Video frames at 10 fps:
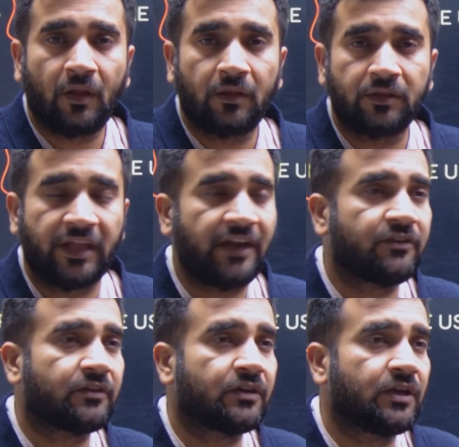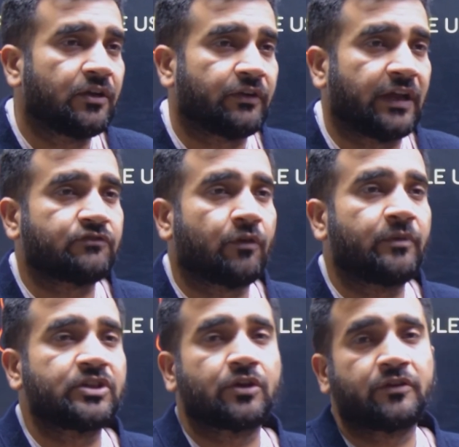That
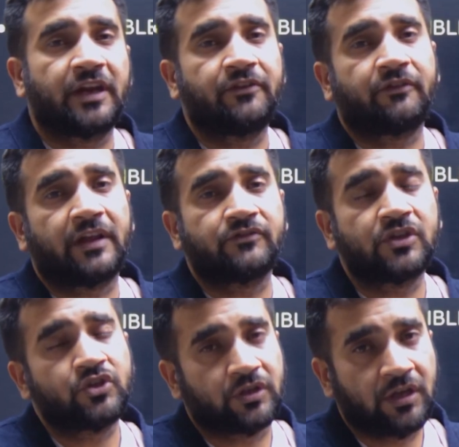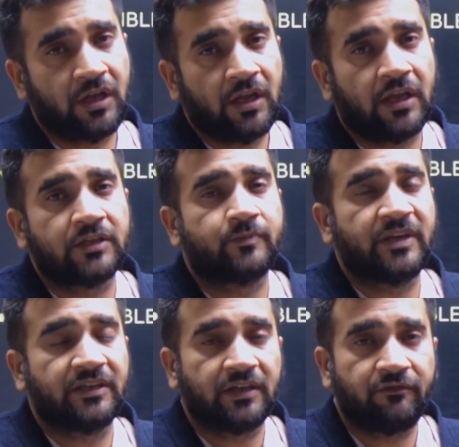transformation or that transition is
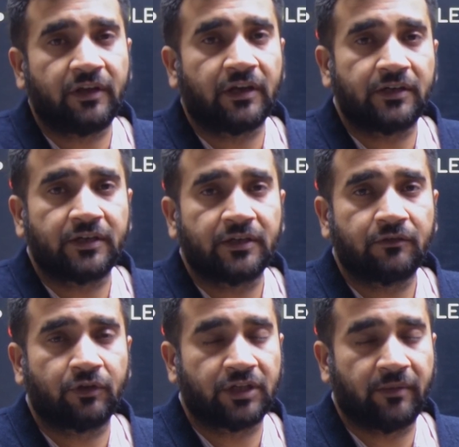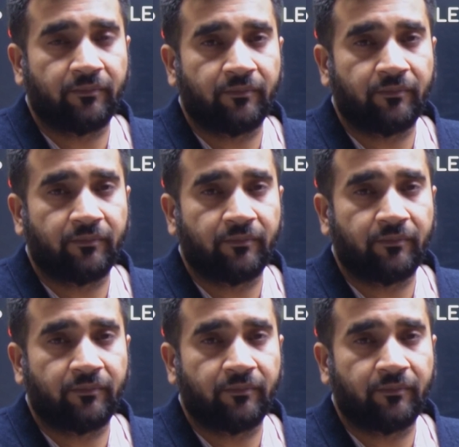being difficult for them.